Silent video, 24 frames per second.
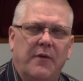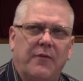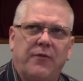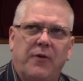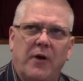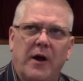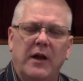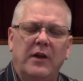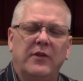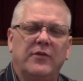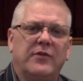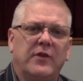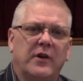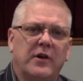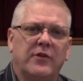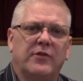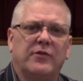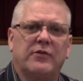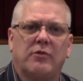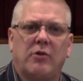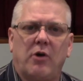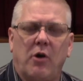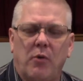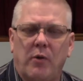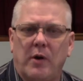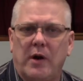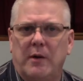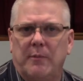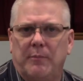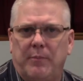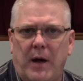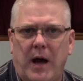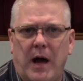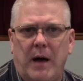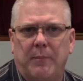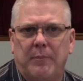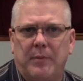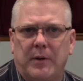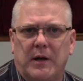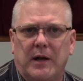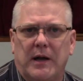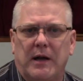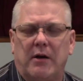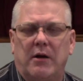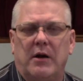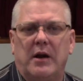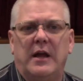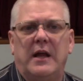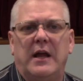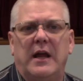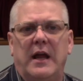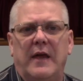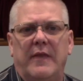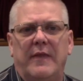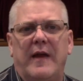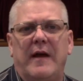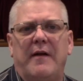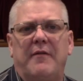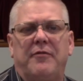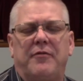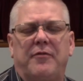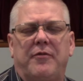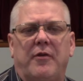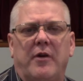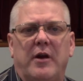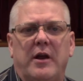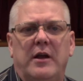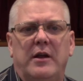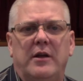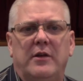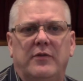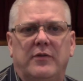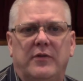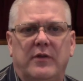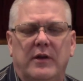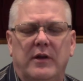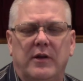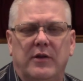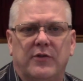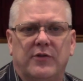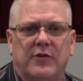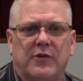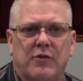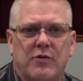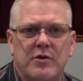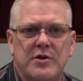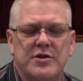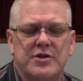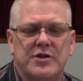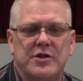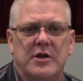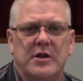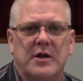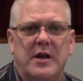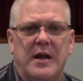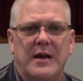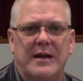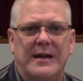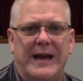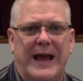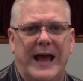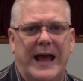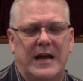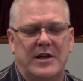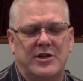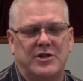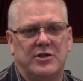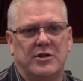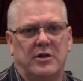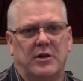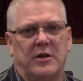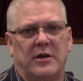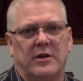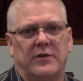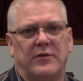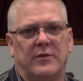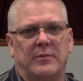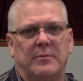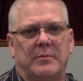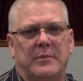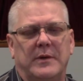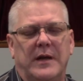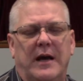phrase that is growing in popularity, and that phrase is Christian nationalism.